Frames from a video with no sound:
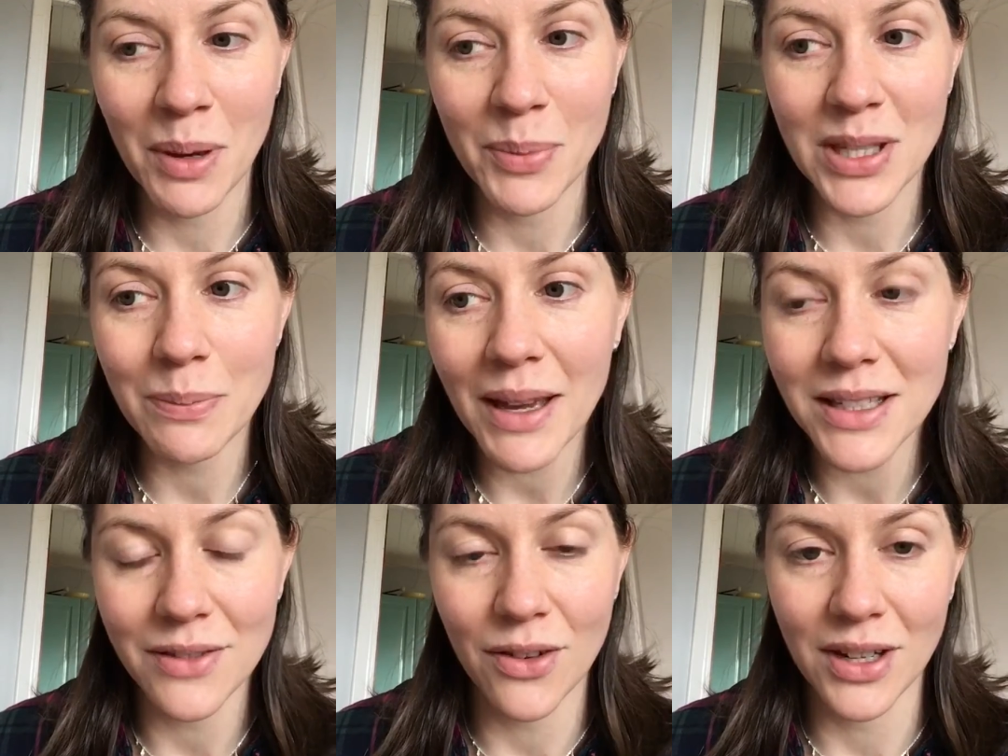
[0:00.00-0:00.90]

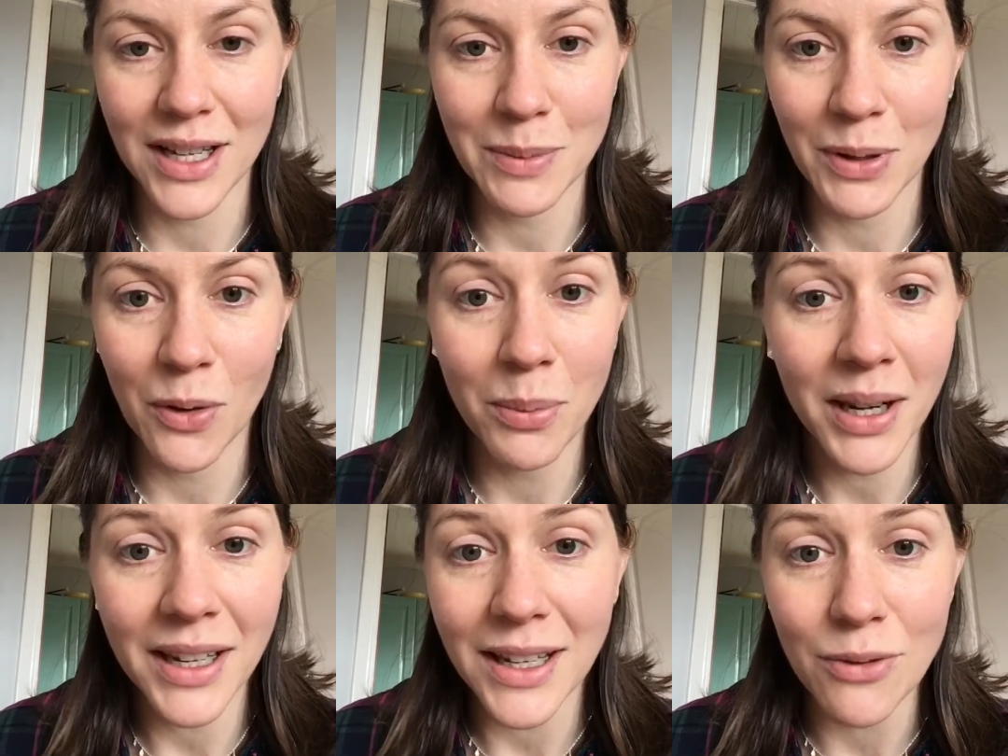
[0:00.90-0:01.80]
perspective on it has been
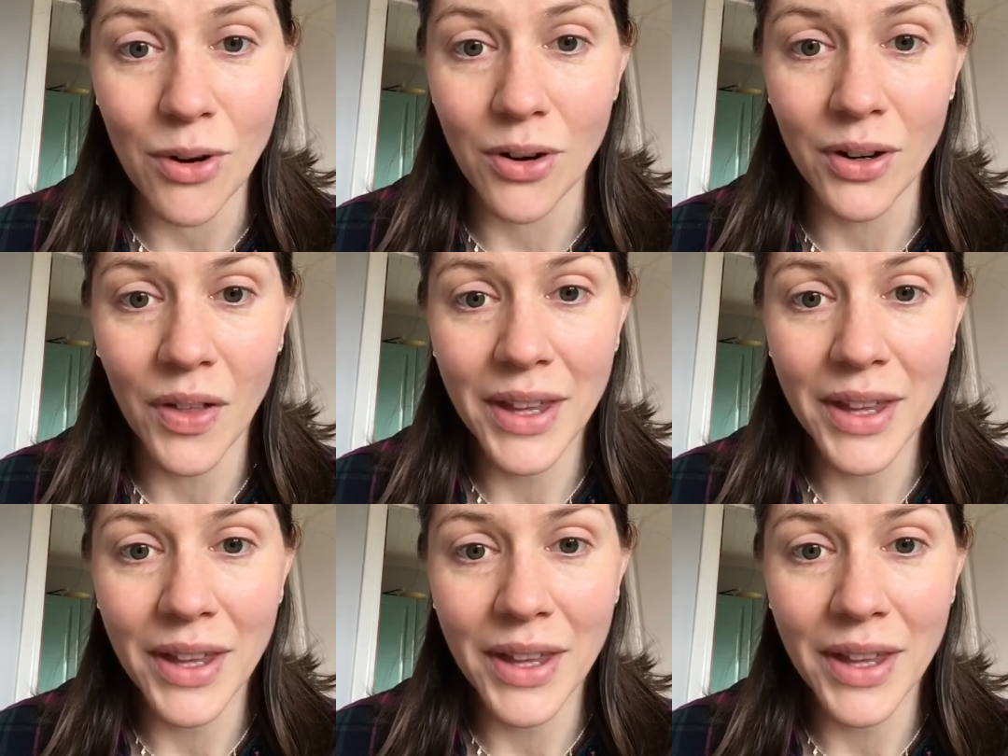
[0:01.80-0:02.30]
completely wrong.